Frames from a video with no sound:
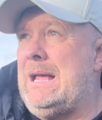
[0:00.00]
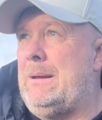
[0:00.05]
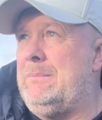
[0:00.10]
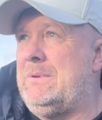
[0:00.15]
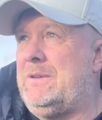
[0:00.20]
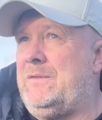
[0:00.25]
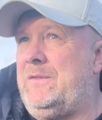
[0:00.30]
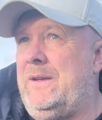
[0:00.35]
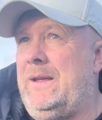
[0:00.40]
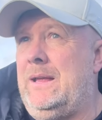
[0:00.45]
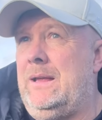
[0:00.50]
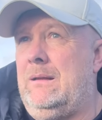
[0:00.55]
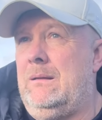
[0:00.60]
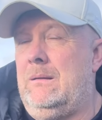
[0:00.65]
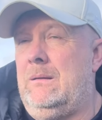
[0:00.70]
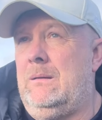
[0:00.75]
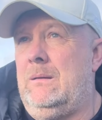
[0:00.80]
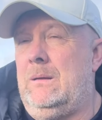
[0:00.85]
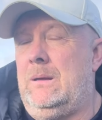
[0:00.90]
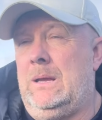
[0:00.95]
atmosphere.
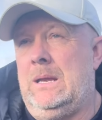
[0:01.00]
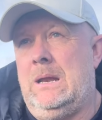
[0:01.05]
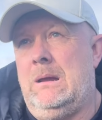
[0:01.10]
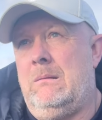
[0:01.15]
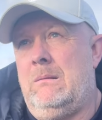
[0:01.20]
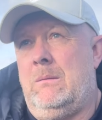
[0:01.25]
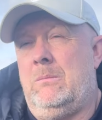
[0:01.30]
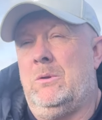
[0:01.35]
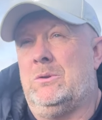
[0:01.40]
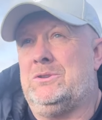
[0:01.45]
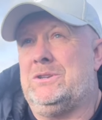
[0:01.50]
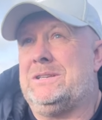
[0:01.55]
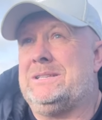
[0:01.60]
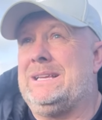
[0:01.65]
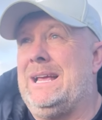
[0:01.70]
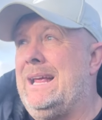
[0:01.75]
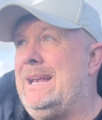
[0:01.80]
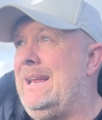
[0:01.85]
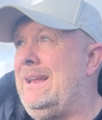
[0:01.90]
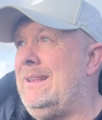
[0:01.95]
You know, I'm not just
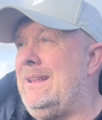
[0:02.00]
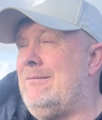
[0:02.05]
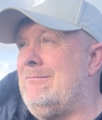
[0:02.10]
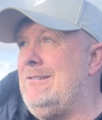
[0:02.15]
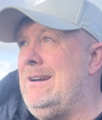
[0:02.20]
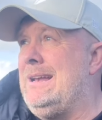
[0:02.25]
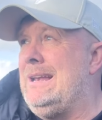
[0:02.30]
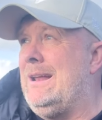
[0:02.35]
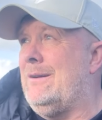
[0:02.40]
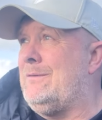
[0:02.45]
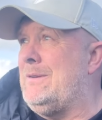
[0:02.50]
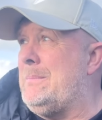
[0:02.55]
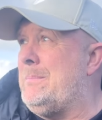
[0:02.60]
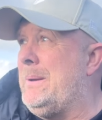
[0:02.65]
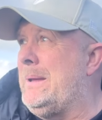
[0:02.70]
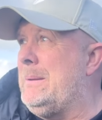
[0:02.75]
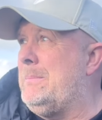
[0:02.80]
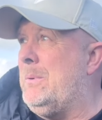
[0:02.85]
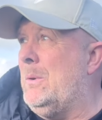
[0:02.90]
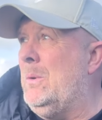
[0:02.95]
saying it, they're really lovely
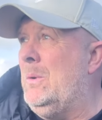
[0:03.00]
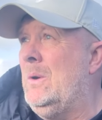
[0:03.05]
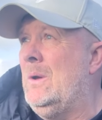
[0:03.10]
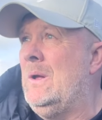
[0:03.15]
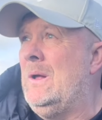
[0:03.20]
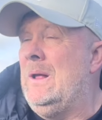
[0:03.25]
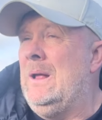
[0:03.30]
people.